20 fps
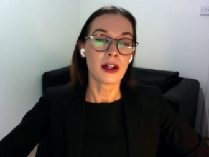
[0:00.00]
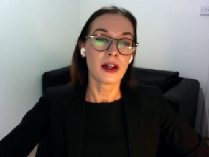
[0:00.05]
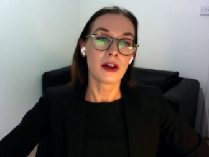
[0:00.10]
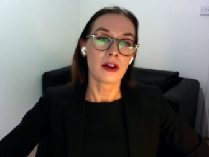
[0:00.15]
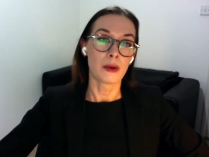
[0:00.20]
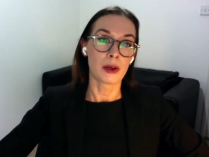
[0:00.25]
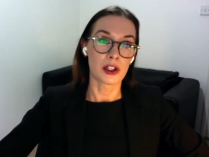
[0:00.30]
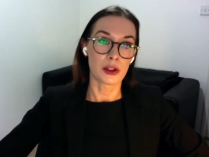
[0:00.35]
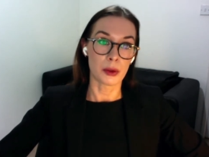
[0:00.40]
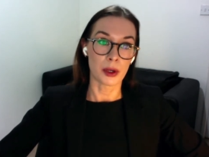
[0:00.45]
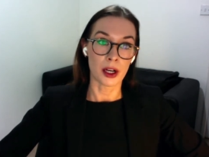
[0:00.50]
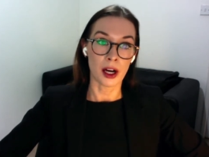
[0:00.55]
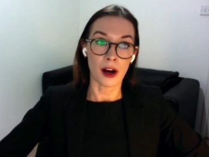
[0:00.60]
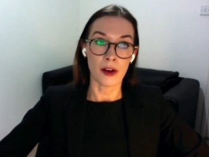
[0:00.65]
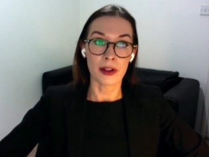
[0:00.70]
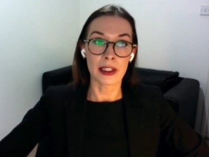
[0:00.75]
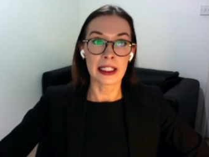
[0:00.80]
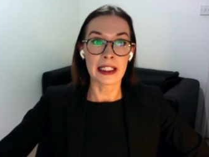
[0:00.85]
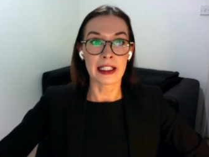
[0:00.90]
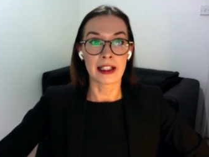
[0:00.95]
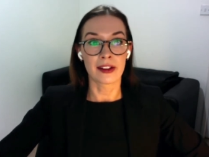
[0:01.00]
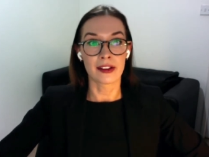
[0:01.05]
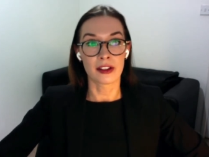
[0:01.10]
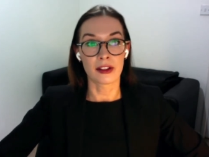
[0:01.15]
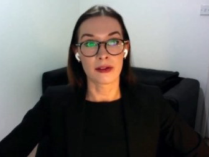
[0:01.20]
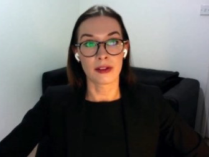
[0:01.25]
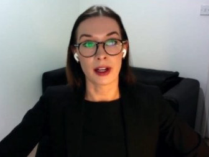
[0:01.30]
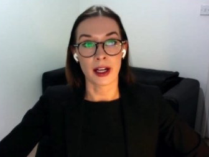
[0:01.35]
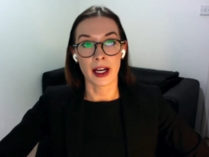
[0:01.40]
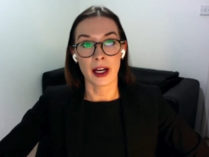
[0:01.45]
which were currently listed
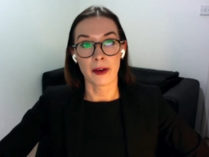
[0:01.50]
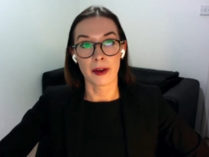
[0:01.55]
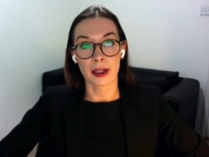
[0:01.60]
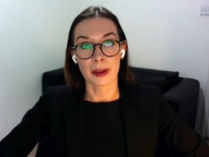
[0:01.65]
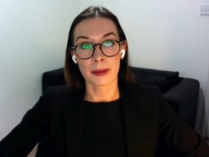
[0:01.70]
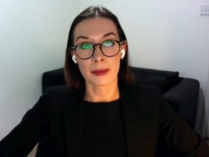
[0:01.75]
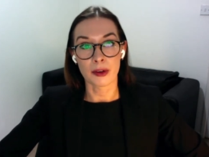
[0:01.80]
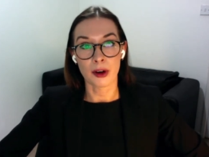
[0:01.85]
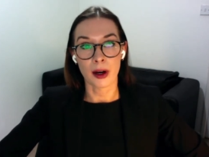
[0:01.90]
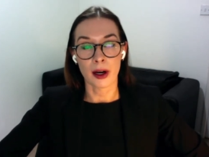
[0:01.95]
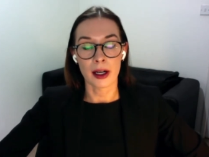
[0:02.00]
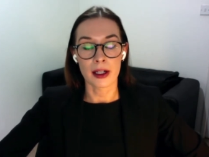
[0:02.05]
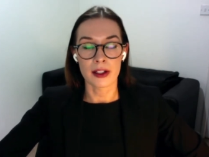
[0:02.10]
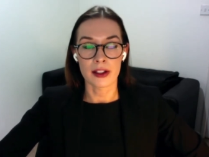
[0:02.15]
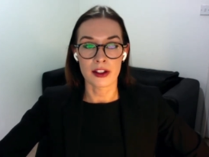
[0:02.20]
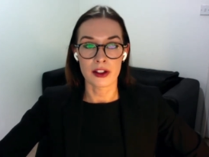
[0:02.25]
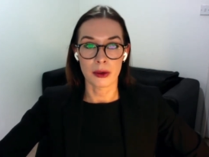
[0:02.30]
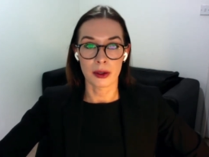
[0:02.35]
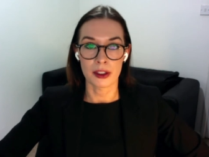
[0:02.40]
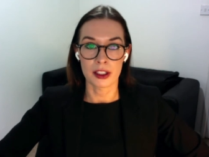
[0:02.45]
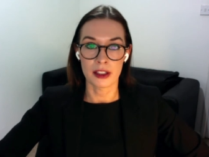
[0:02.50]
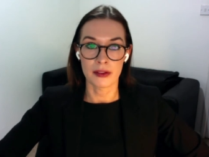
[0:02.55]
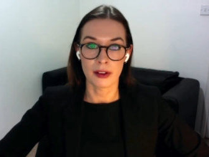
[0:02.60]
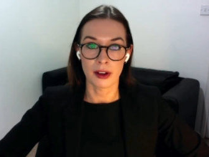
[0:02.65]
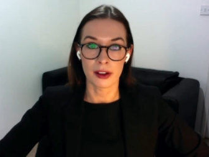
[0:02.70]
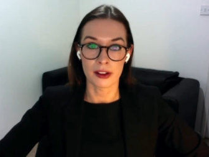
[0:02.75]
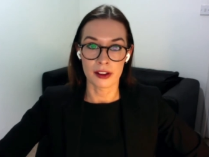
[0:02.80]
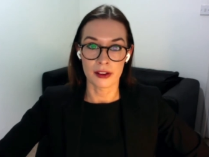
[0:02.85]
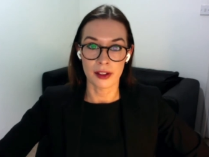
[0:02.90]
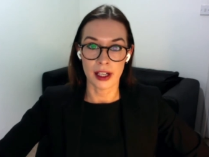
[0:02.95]
for hearing prior to the
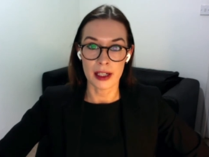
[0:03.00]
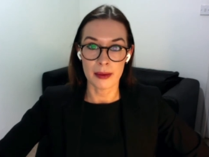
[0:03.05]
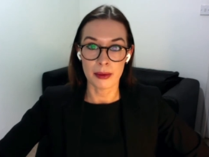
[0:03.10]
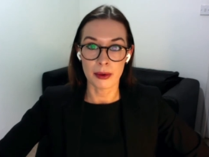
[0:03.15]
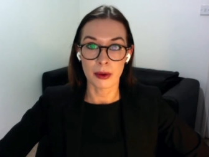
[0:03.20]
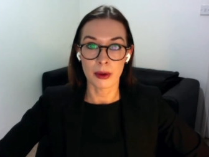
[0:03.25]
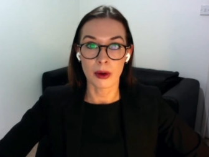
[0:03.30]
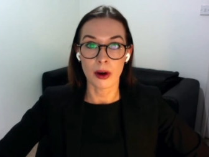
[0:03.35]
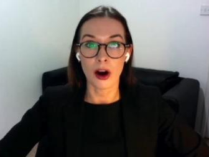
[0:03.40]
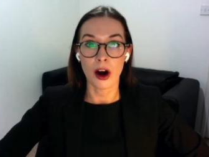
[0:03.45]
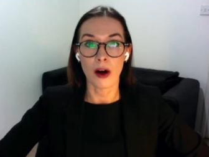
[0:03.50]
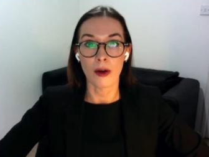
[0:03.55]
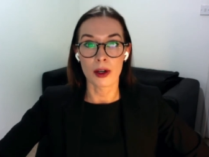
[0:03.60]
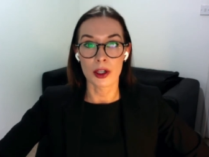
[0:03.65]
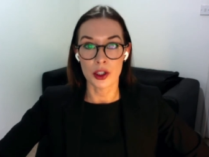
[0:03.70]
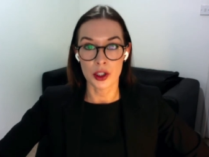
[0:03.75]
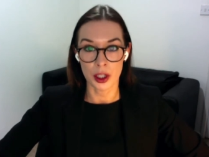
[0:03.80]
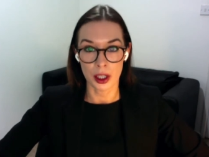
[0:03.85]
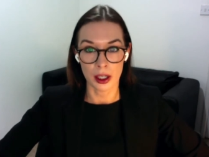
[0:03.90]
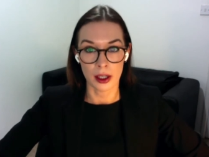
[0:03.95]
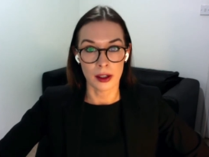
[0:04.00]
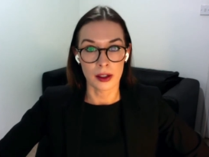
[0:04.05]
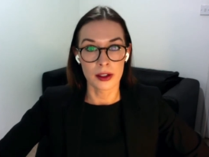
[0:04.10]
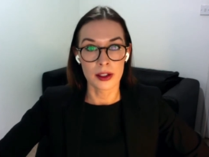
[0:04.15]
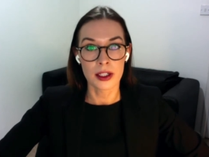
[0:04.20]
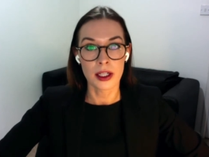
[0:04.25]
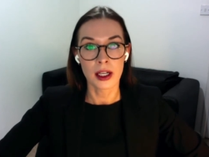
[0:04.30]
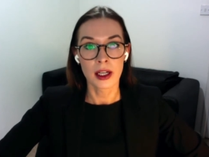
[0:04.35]
21st of April, are adjourned.